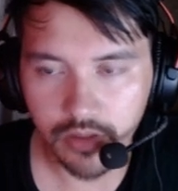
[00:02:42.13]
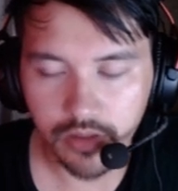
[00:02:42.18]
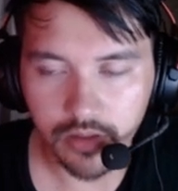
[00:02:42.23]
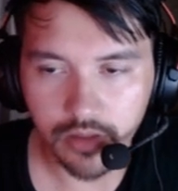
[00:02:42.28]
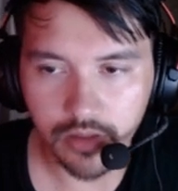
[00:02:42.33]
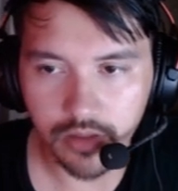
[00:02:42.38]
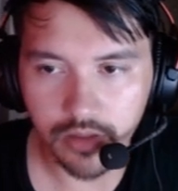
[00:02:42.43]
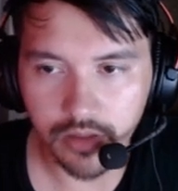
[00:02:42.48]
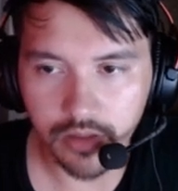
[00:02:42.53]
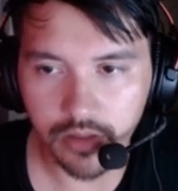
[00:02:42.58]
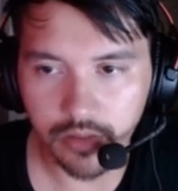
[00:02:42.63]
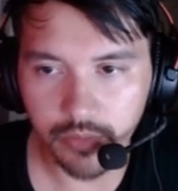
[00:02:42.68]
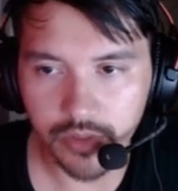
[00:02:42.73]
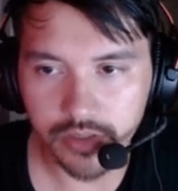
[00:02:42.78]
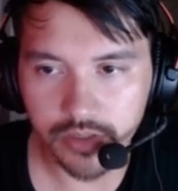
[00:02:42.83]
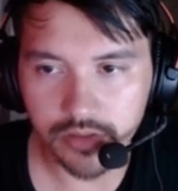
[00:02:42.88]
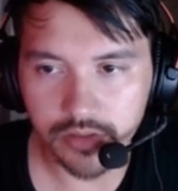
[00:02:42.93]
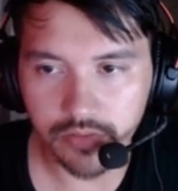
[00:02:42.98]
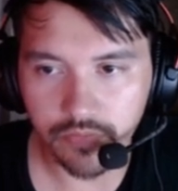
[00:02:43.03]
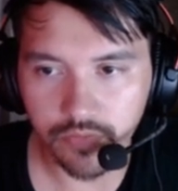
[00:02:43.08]

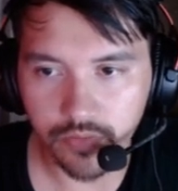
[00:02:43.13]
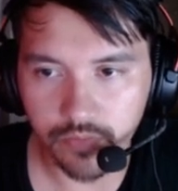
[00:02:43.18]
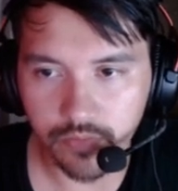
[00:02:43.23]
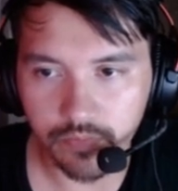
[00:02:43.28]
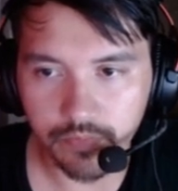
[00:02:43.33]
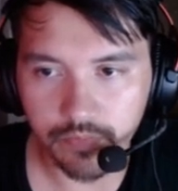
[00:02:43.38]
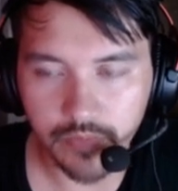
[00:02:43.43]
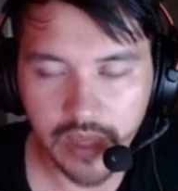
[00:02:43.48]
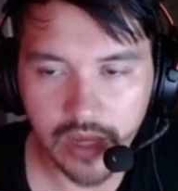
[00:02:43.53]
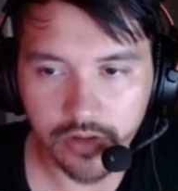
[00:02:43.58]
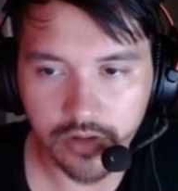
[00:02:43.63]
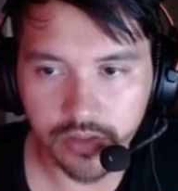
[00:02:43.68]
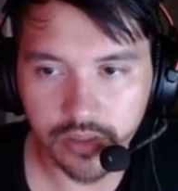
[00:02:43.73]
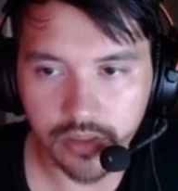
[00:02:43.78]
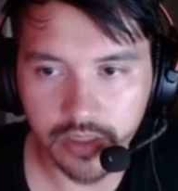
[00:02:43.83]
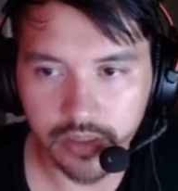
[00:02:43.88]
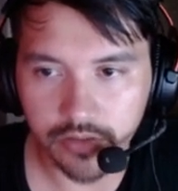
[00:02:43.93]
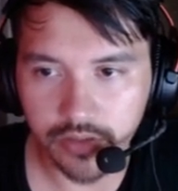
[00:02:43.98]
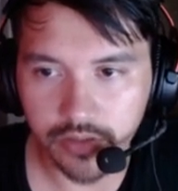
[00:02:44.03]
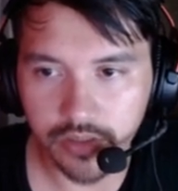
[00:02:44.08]
But it's the how to
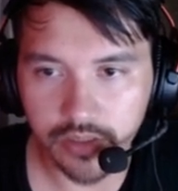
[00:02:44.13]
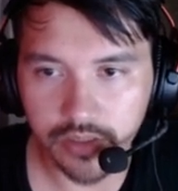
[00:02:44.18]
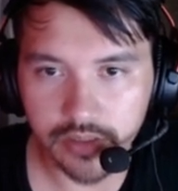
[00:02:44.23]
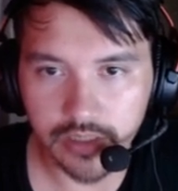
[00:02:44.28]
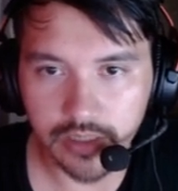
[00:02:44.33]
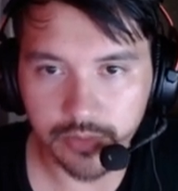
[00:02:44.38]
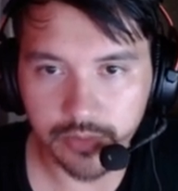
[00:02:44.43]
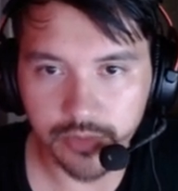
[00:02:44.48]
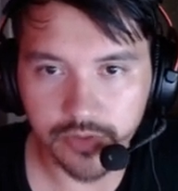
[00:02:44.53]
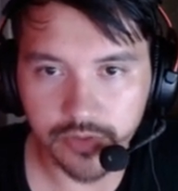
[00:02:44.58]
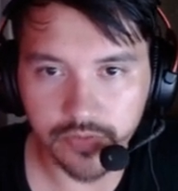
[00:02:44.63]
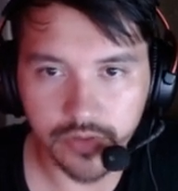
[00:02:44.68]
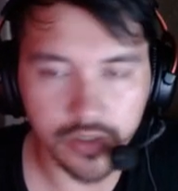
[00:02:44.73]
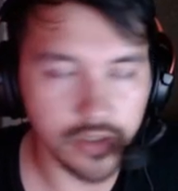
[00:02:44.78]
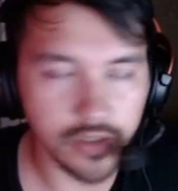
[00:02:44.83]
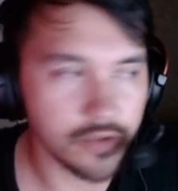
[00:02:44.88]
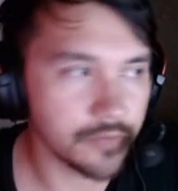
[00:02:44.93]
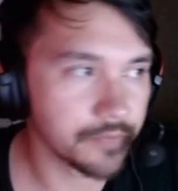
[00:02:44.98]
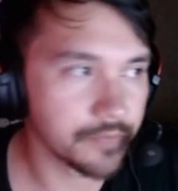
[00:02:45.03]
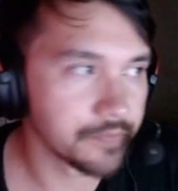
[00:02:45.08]
calculate damage
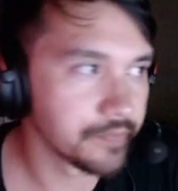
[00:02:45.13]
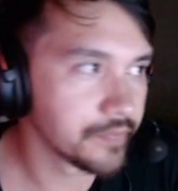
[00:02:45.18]
video.